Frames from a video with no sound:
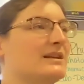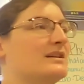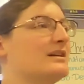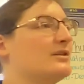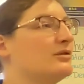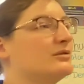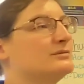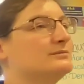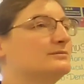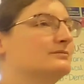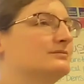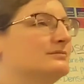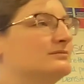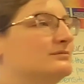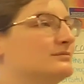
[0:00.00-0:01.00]
that angle.
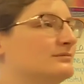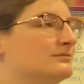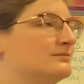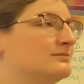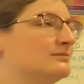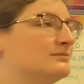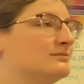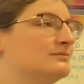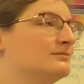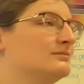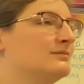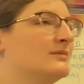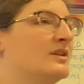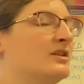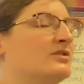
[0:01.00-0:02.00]

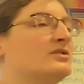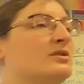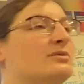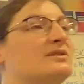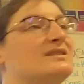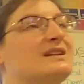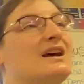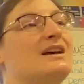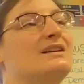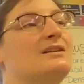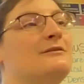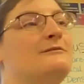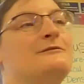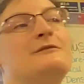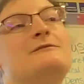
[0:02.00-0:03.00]
So sine
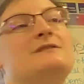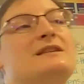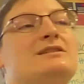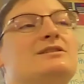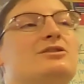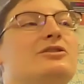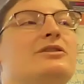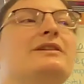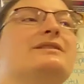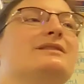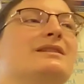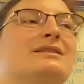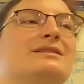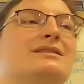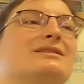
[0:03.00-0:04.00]
of 15 degrees
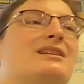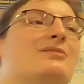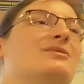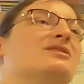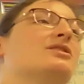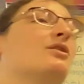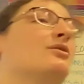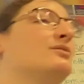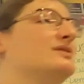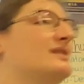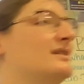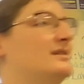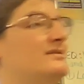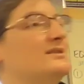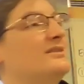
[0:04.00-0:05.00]
is the same as
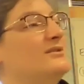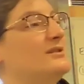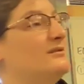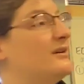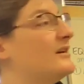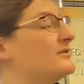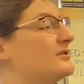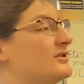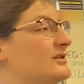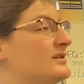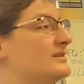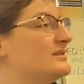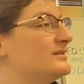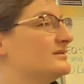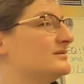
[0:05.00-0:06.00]
cosine of 75
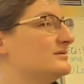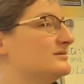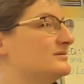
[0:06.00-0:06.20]
degrees.